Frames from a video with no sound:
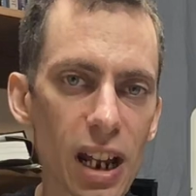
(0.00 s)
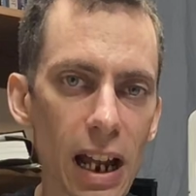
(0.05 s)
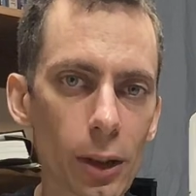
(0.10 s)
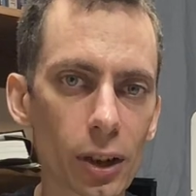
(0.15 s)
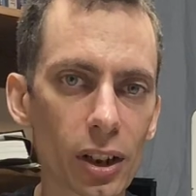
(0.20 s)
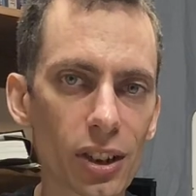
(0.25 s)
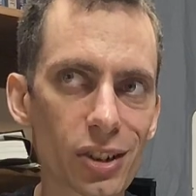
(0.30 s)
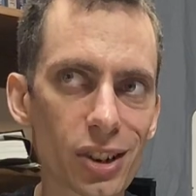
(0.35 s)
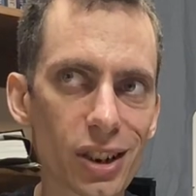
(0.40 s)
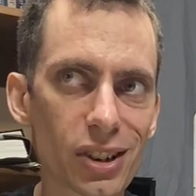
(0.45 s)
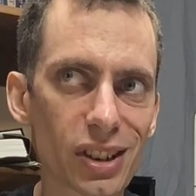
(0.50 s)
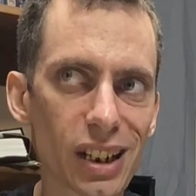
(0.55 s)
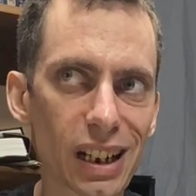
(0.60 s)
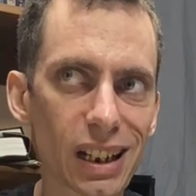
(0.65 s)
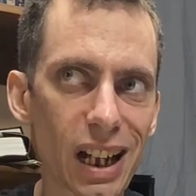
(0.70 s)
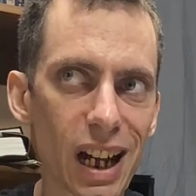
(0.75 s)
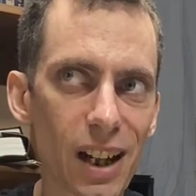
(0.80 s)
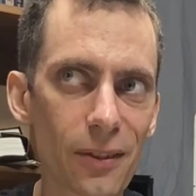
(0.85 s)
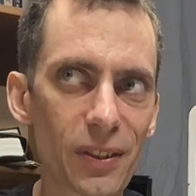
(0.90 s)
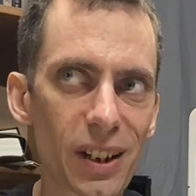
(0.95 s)
the challenge, it's
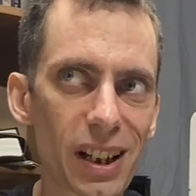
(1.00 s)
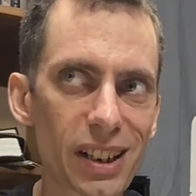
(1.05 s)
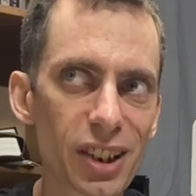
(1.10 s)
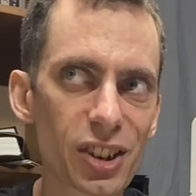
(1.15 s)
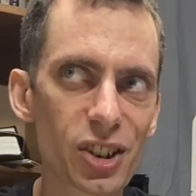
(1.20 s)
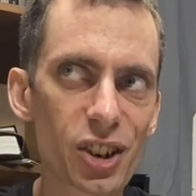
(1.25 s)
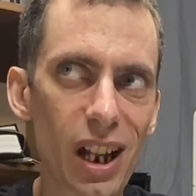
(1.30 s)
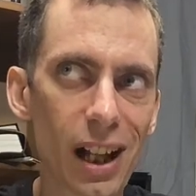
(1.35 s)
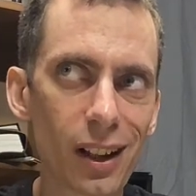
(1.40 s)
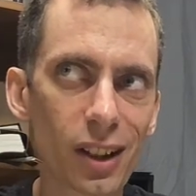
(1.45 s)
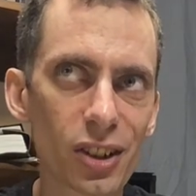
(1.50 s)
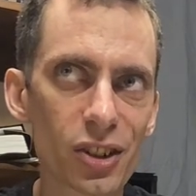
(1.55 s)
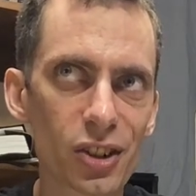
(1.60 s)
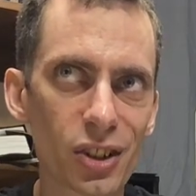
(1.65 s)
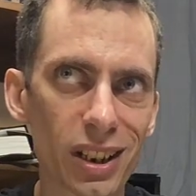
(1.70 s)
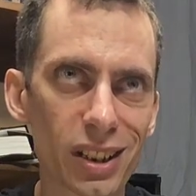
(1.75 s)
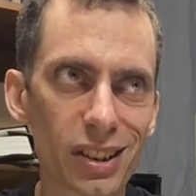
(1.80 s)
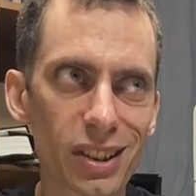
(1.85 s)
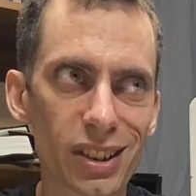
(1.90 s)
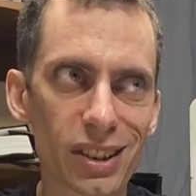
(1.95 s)
like I find it
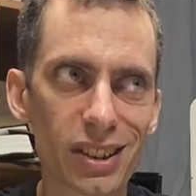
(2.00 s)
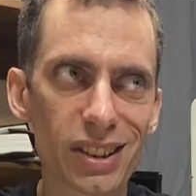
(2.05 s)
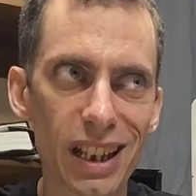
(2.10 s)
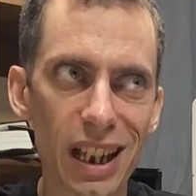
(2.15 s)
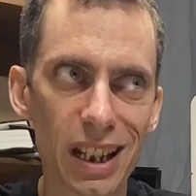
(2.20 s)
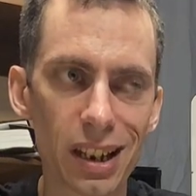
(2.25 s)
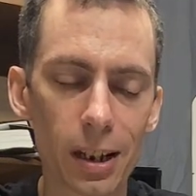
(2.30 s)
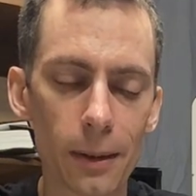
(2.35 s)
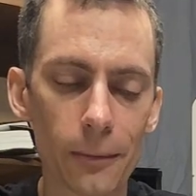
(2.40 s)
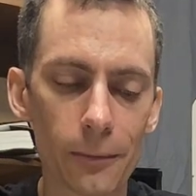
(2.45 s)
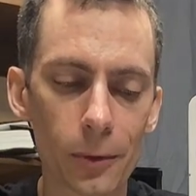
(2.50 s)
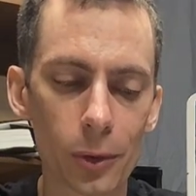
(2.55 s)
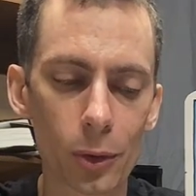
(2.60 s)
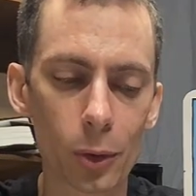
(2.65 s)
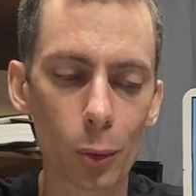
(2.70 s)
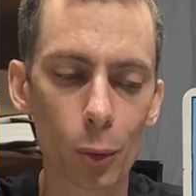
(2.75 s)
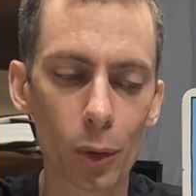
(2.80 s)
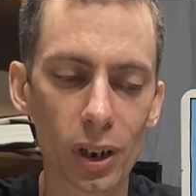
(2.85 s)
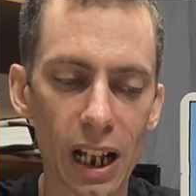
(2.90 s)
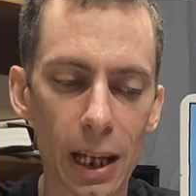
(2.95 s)
challenging to stand up
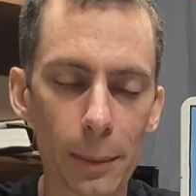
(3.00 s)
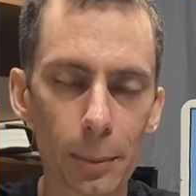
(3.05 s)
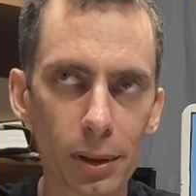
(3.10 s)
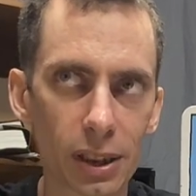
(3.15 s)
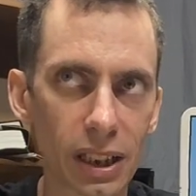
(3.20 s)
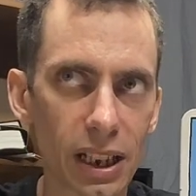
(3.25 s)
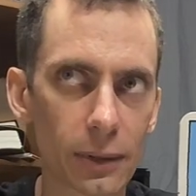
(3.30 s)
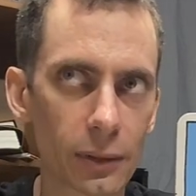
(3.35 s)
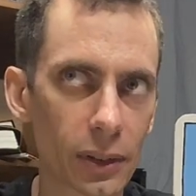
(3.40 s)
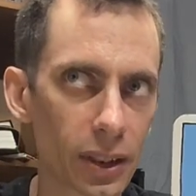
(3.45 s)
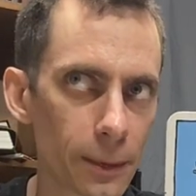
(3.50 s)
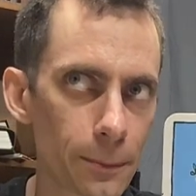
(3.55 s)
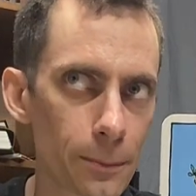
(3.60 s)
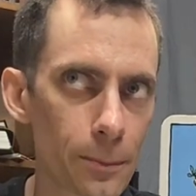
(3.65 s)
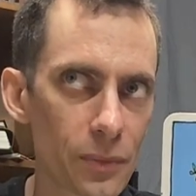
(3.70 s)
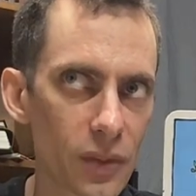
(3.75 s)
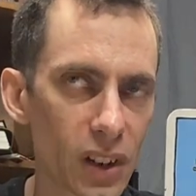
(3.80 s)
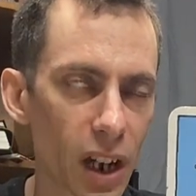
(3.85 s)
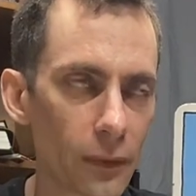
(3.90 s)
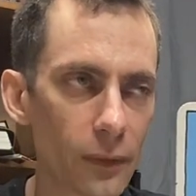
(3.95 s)
for what I believe
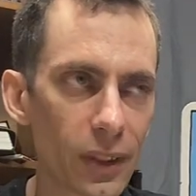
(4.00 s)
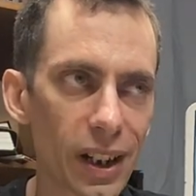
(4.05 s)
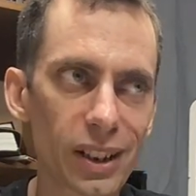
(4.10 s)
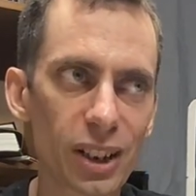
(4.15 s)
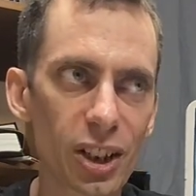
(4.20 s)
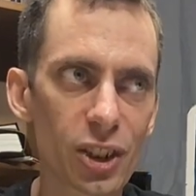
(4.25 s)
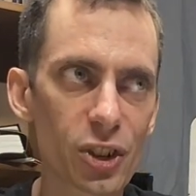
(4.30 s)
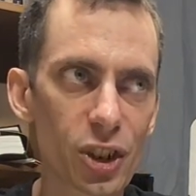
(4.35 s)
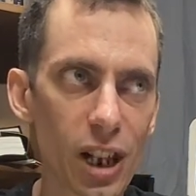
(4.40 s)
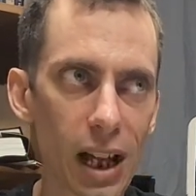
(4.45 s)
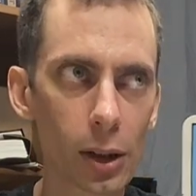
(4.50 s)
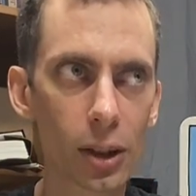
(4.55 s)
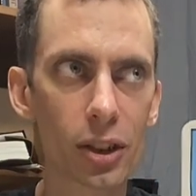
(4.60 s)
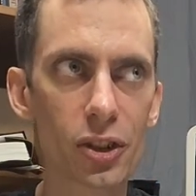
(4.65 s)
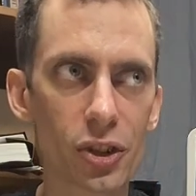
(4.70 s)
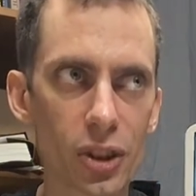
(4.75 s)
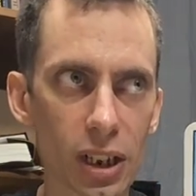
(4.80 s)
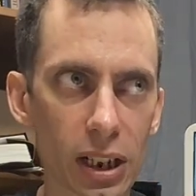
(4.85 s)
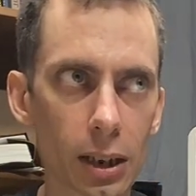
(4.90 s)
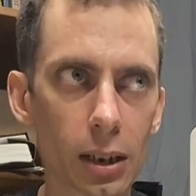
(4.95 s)
in. I find it
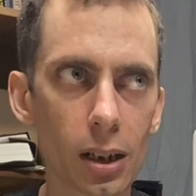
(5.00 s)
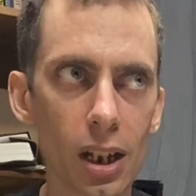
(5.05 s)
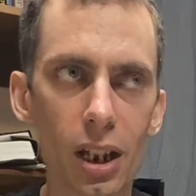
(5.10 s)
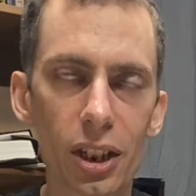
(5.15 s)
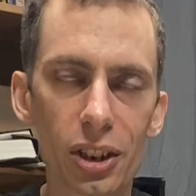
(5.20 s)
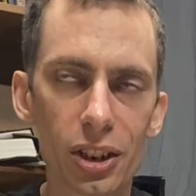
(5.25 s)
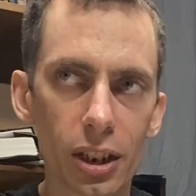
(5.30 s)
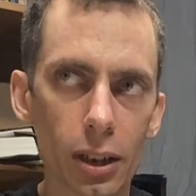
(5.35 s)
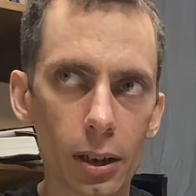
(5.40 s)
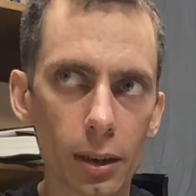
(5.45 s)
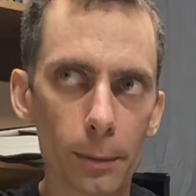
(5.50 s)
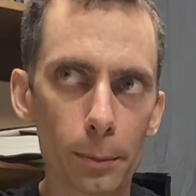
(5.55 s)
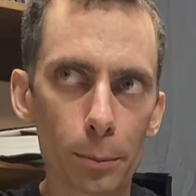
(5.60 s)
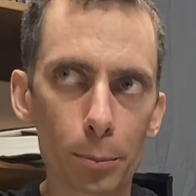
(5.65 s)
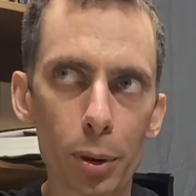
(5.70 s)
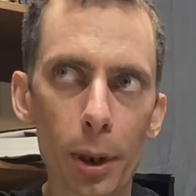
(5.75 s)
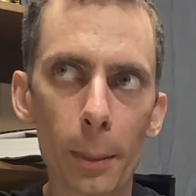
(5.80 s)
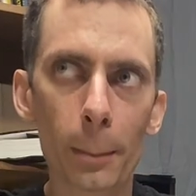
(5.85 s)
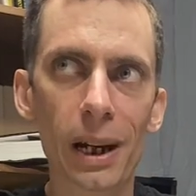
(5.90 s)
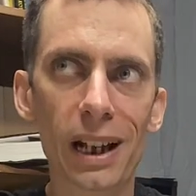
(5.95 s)
challenging to
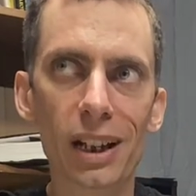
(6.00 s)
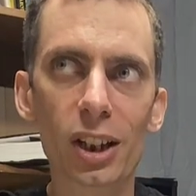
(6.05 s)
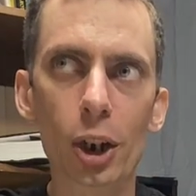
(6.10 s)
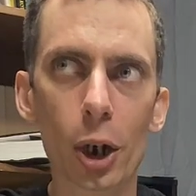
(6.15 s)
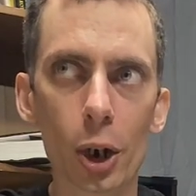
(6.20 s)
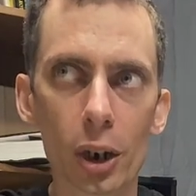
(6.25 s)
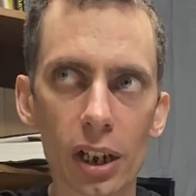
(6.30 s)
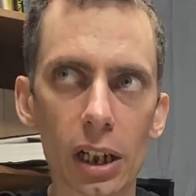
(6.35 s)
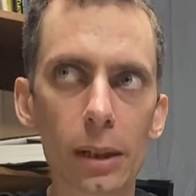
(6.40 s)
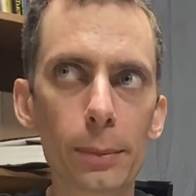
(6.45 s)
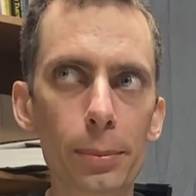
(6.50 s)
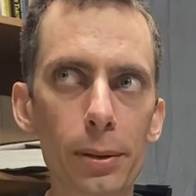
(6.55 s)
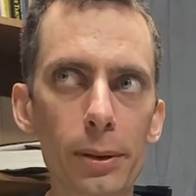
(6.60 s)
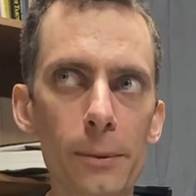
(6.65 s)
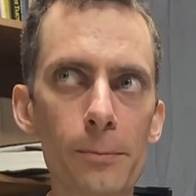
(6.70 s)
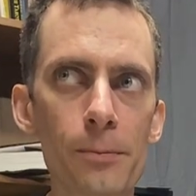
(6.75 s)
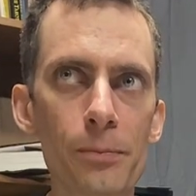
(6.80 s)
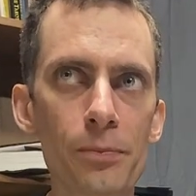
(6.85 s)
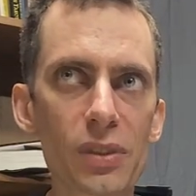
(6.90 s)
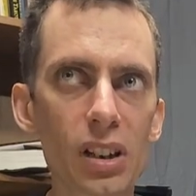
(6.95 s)
put my guard up.
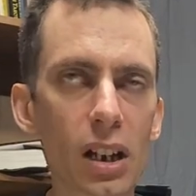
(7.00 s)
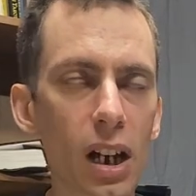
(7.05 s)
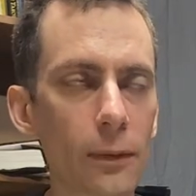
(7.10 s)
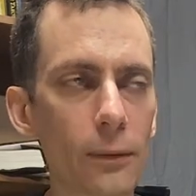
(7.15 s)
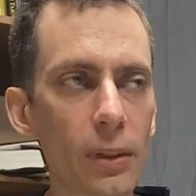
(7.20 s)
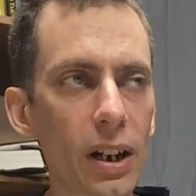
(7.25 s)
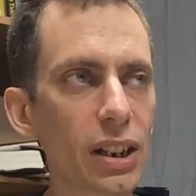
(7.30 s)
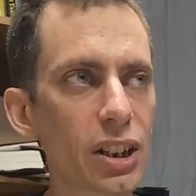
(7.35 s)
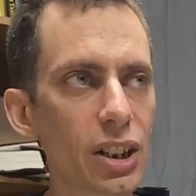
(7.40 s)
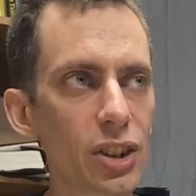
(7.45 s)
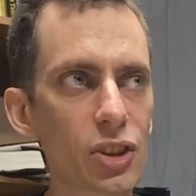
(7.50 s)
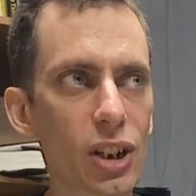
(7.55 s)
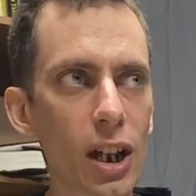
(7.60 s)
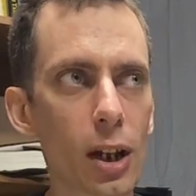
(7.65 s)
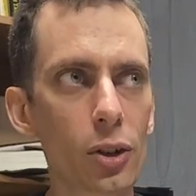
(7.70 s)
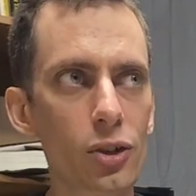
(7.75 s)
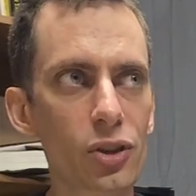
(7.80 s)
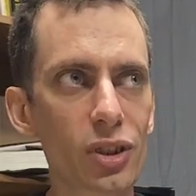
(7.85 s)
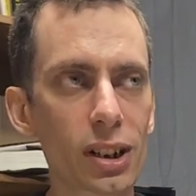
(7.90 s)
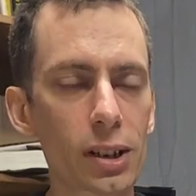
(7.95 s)
I find it
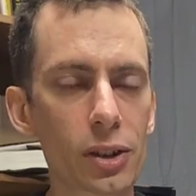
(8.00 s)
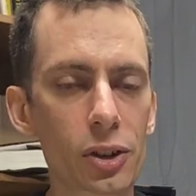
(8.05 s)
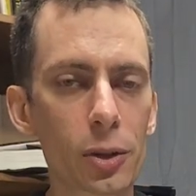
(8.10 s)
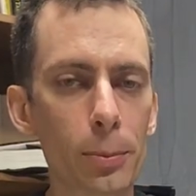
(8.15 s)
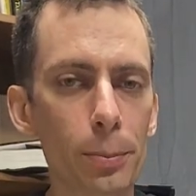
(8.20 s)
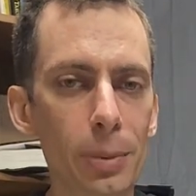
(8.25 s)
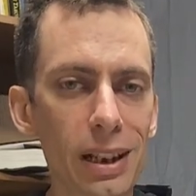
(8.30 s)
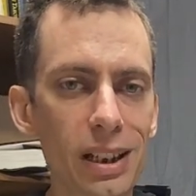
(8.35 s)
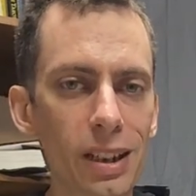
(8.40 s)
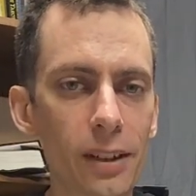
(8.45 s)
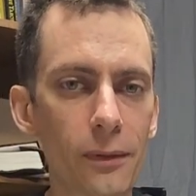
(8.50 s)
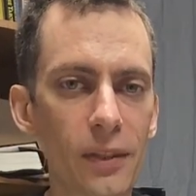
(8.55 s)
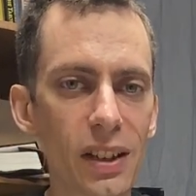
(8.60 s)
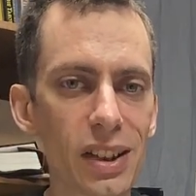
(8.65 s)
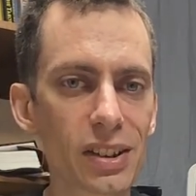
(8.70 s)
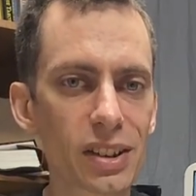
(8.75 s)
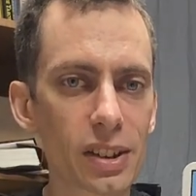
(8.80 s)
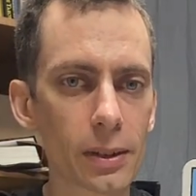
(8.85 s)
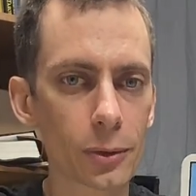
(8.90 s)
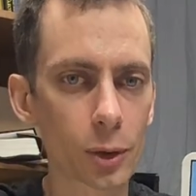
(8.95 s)
challenging to be
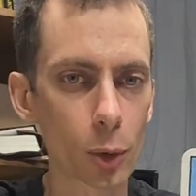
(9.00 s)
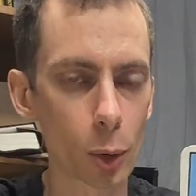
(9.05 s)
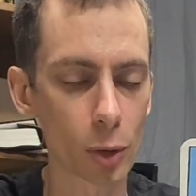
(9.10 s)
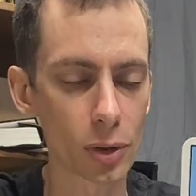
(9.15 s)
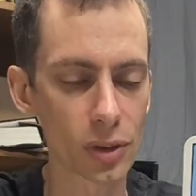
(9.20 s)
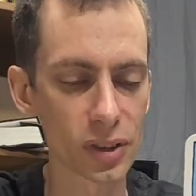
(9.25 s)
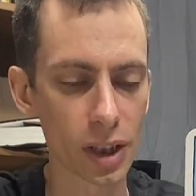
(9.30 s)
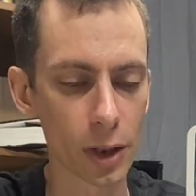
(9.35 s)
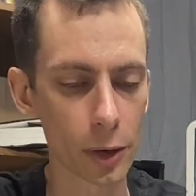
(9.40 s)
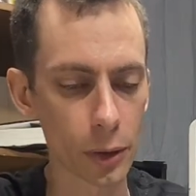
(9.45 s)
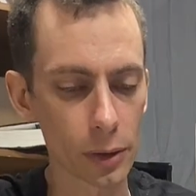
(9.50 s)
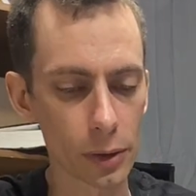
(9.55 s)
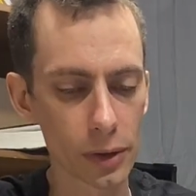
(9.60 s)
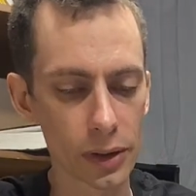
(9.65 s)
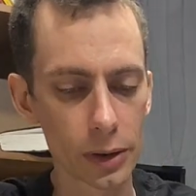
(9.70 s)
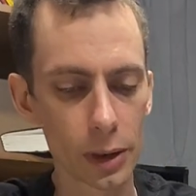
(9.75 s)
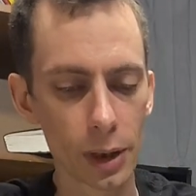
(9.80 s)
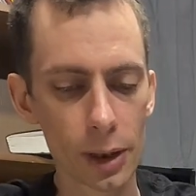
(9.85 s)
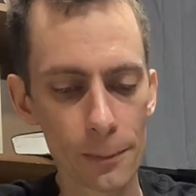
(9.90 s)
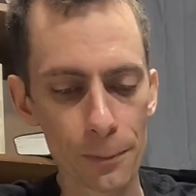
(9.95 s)
defensive towards
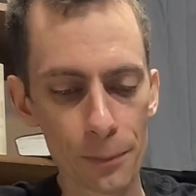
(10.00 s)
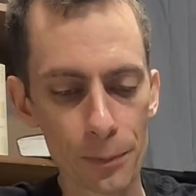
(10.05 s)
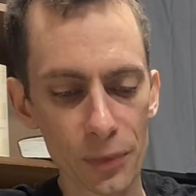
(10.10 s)
others,